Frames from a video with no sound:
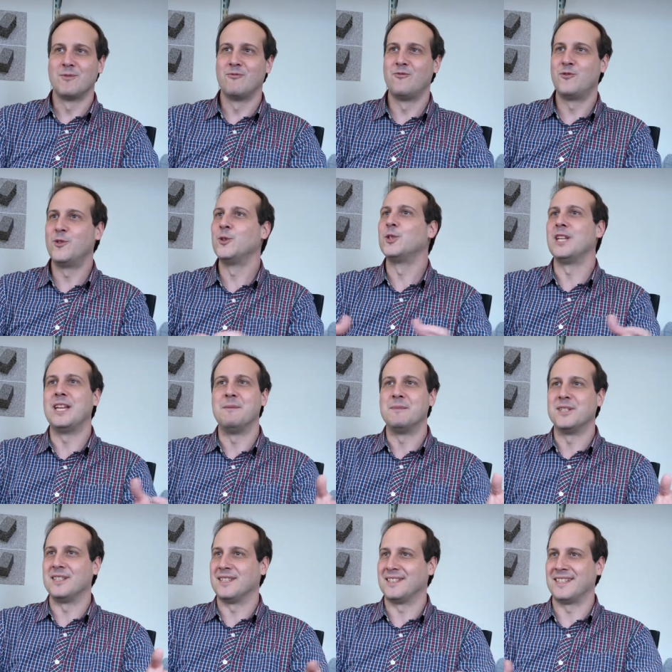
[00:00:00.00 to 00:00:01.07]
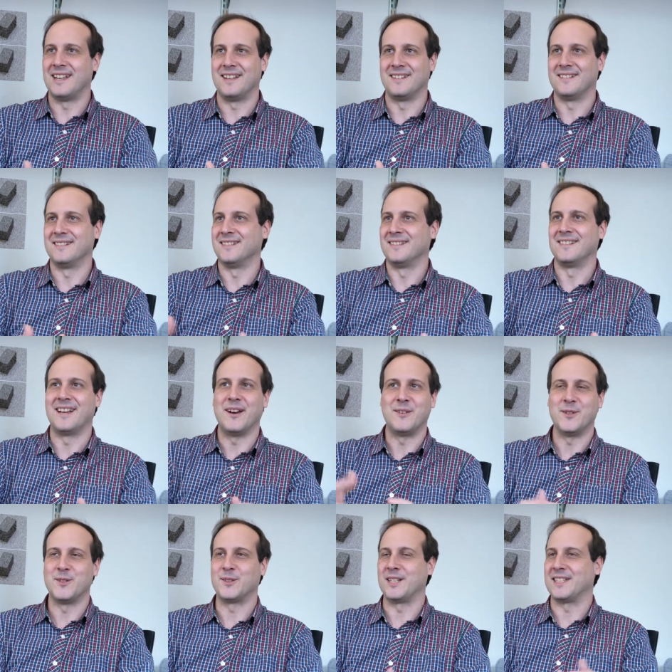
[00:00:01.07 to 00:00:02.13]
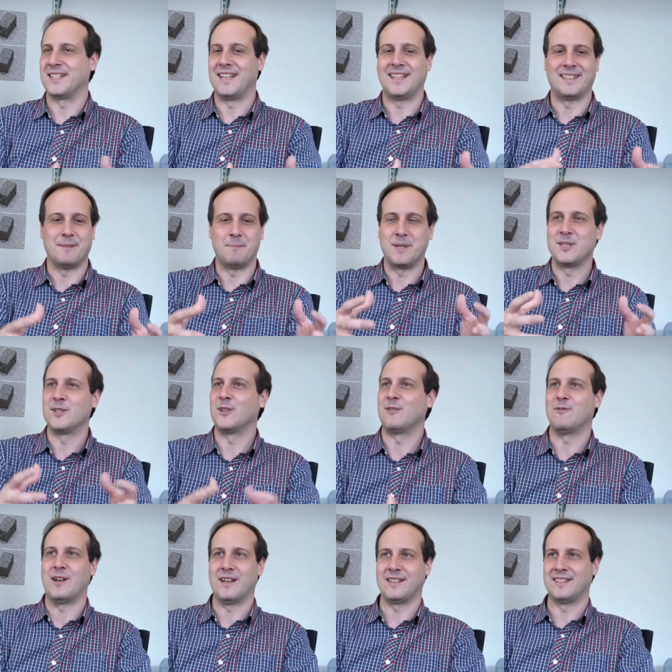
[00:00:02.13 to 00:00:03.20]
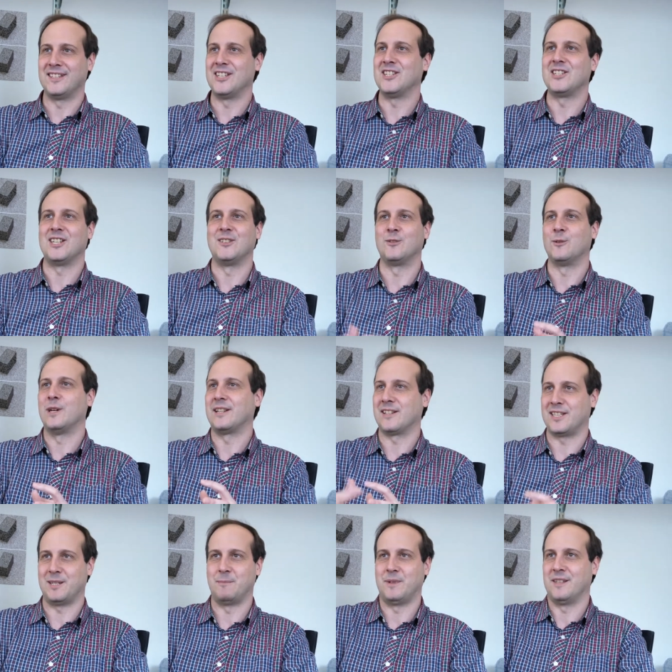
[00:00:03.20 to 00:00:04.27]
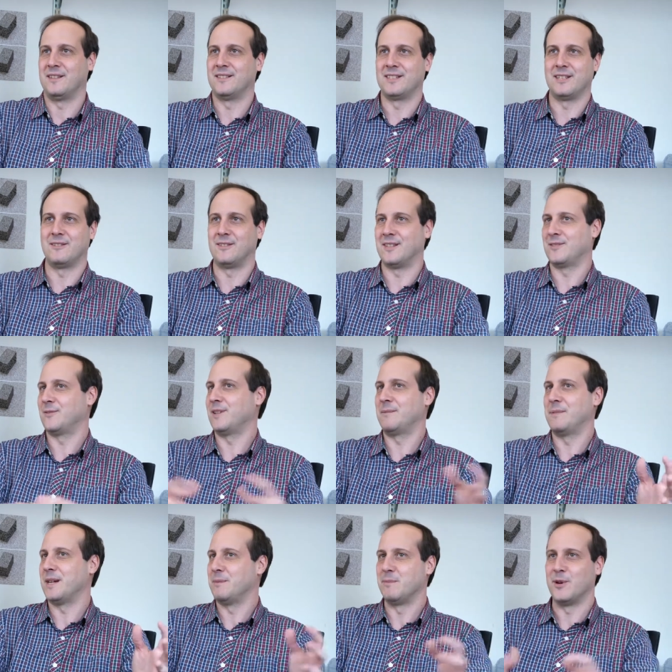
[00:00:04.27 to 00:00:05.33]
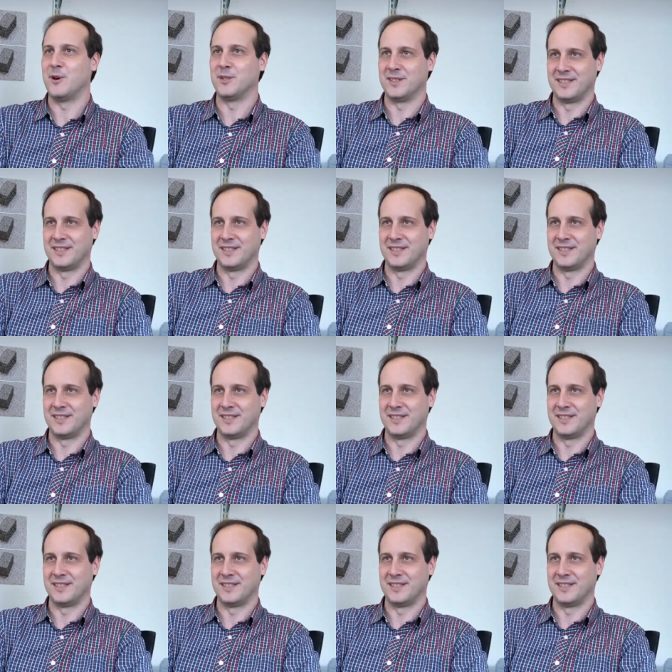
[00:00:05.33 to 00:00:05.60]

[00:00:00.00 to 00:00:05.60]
food images and how do you translate a picture of a dish into a recipe. So it's really very broad.